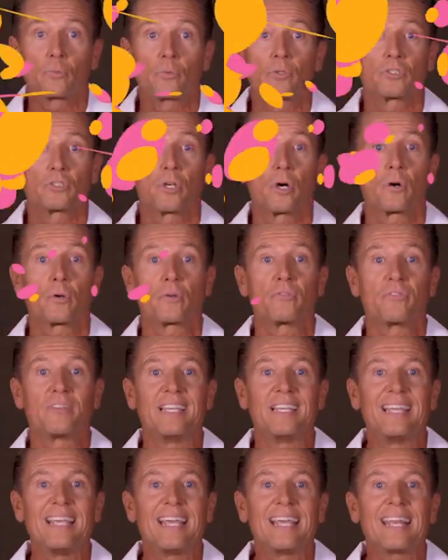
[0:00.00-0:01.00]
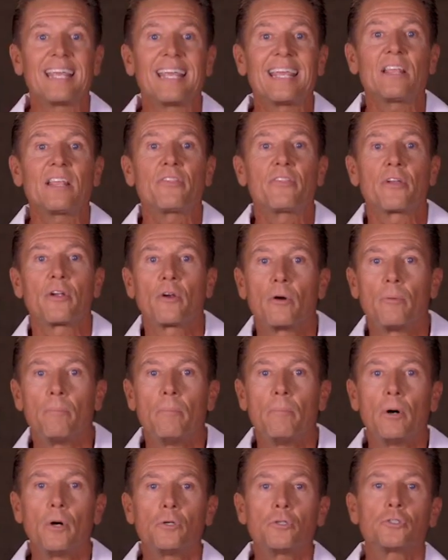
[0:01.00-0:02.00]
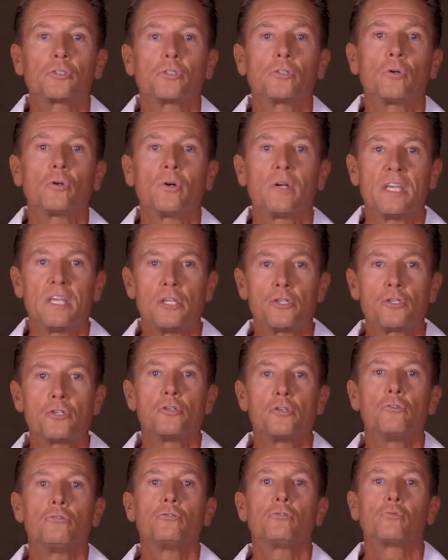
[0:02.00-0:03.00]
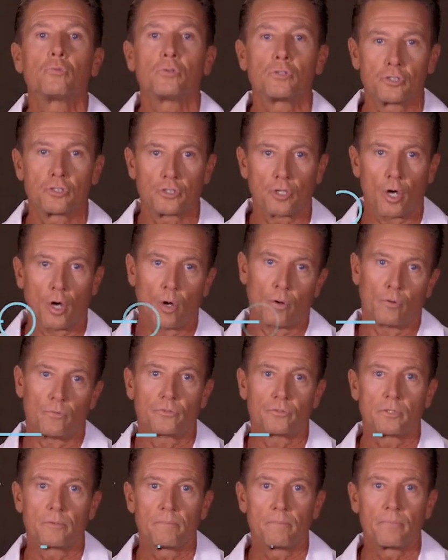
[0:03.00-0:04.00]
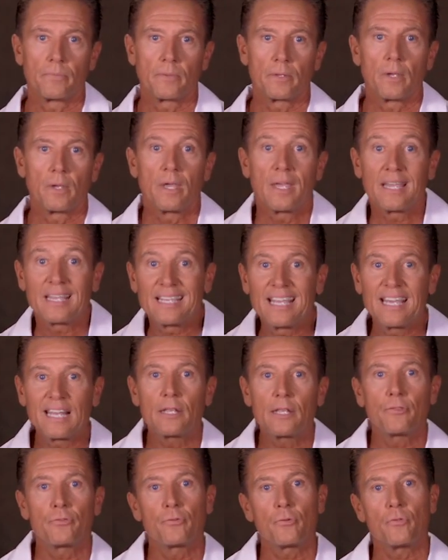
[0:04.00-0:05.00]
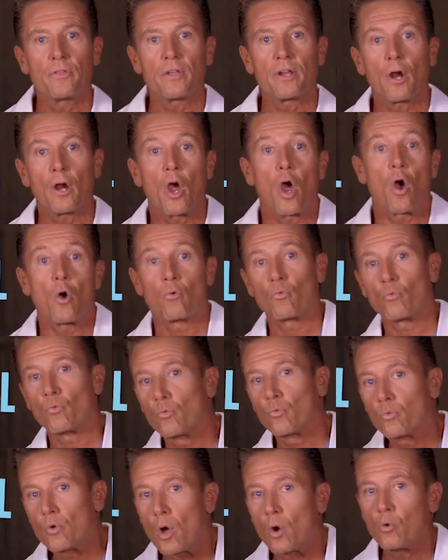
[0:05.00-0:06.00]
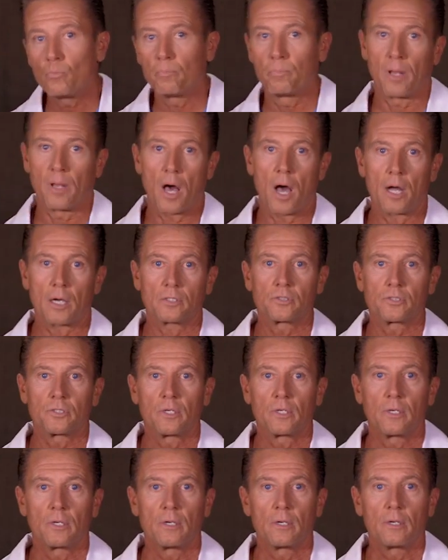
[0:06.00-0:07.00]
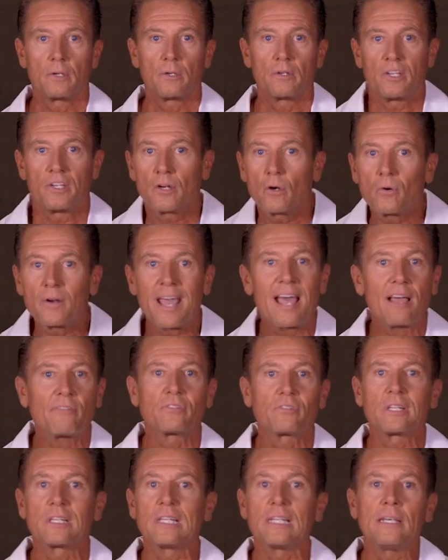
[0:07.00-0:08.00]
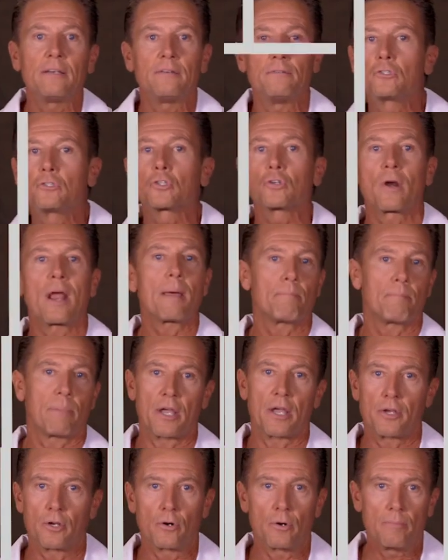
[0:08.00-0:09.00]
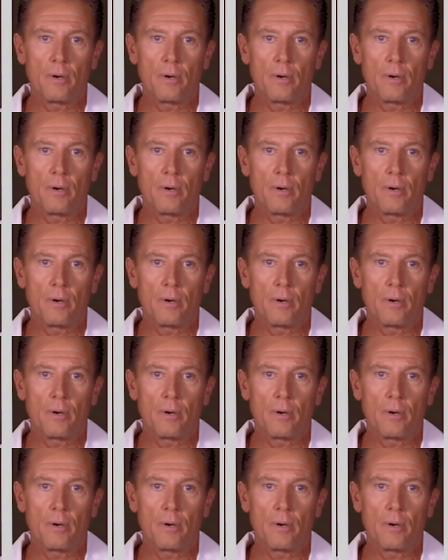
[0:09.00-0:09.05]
a result of getting their emotional issues resolved, getting through their roadblocks. You don't have to live trapped by your